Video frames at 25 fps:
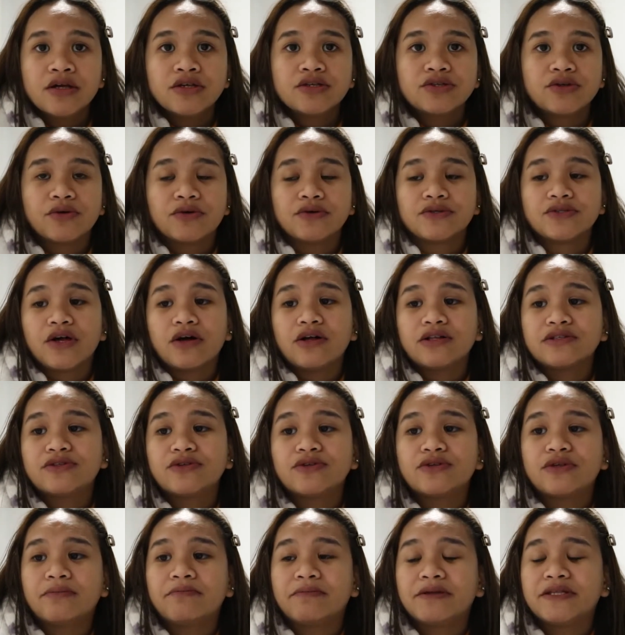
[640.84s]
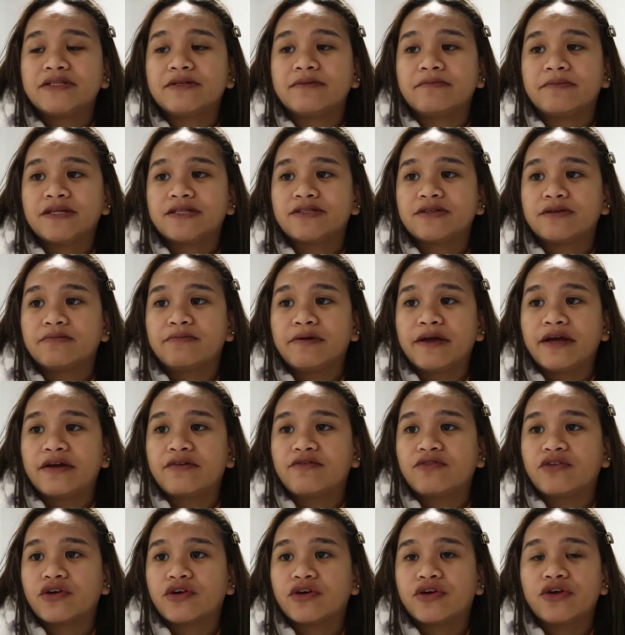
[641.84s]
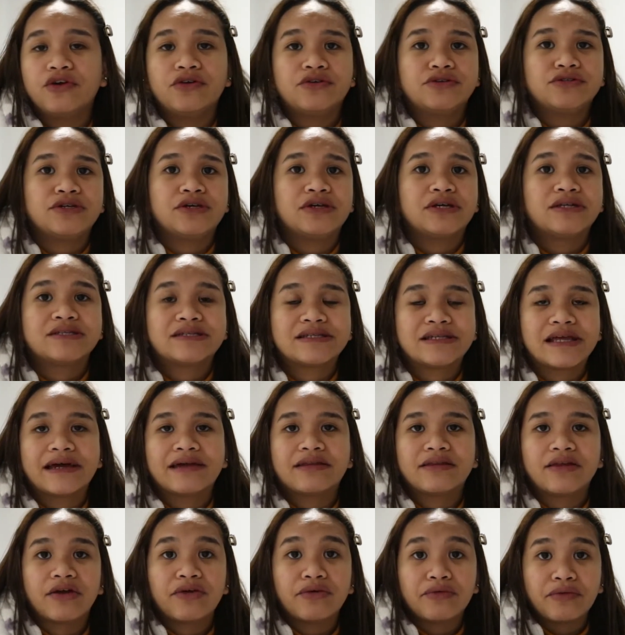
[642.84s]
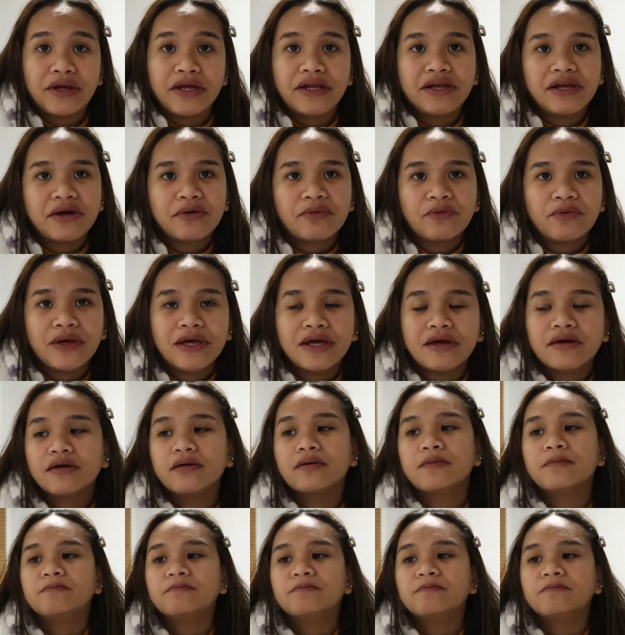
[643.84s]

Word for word: So it was also the mid-semester break for QT. It's like their reading week.